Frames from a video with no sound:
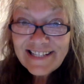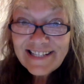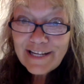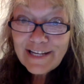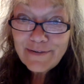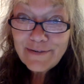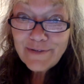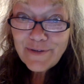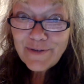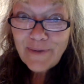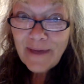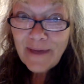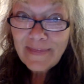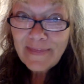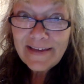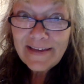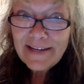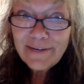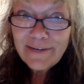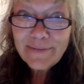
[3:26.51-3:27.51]
Seems to, I
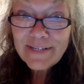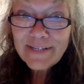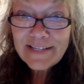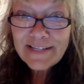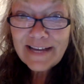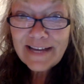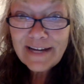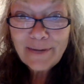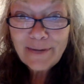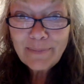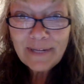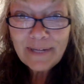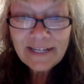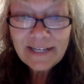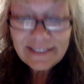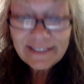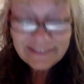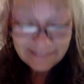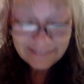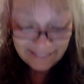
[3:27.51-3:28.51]
think it was an
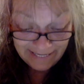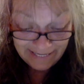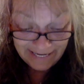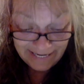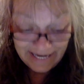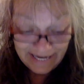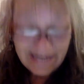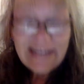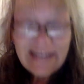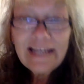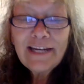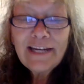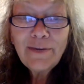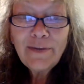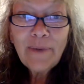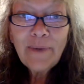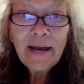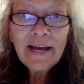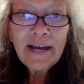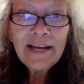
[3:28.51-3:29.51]
airplane.
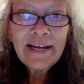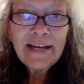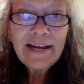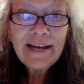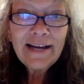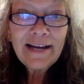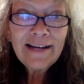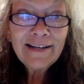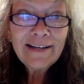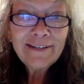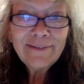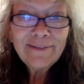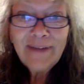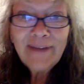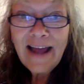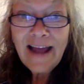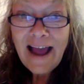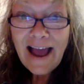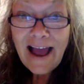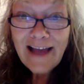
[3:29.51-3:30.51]
Anyway, uh,
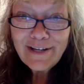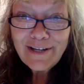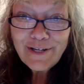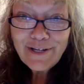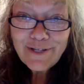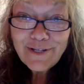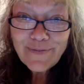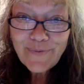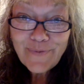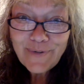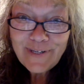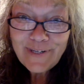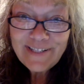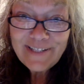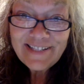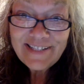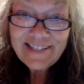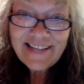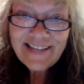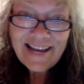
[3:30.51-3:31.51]
I just
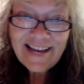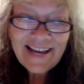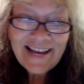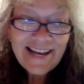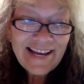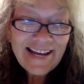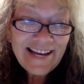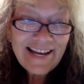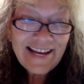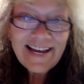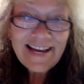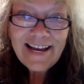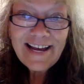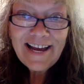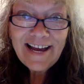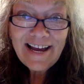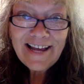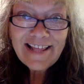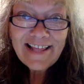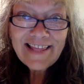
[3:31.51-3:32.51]
wanted to say
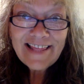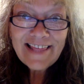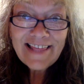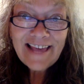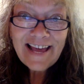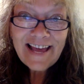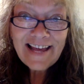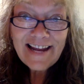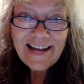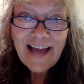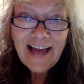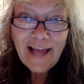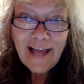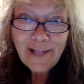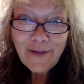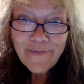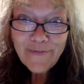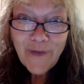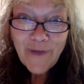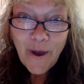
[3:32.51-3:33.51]
that I
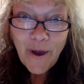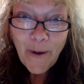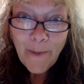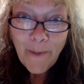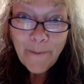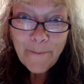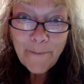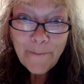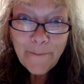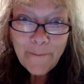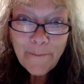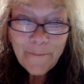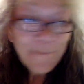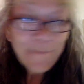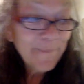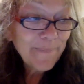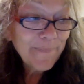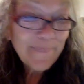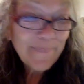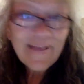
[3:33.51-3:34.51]
love y'all
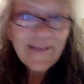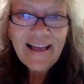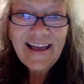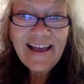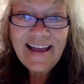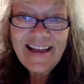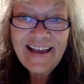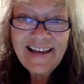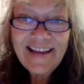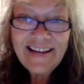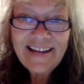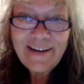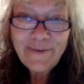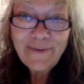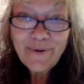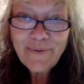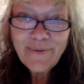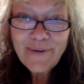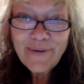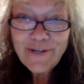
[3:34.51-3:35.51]
and I
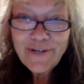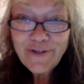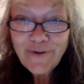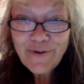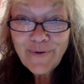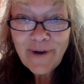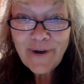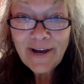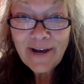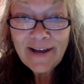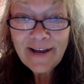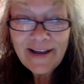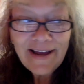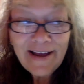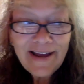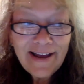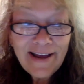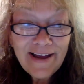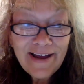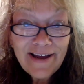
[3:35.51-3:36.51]
want to wish you
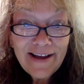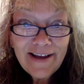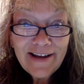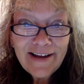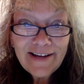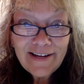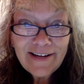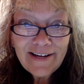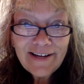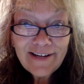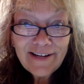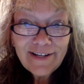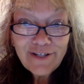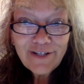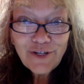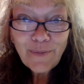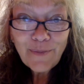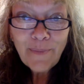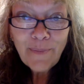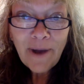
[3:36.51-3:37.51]
a
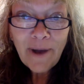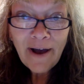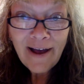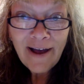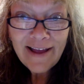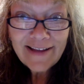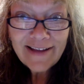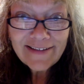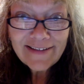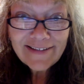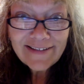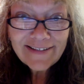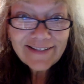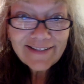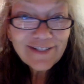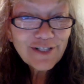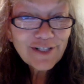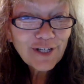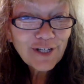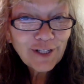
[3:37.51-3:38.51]

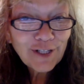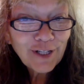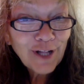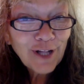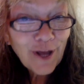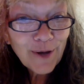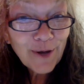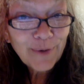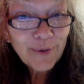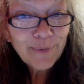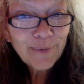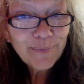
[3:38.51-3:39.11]
Shabbat Shalom.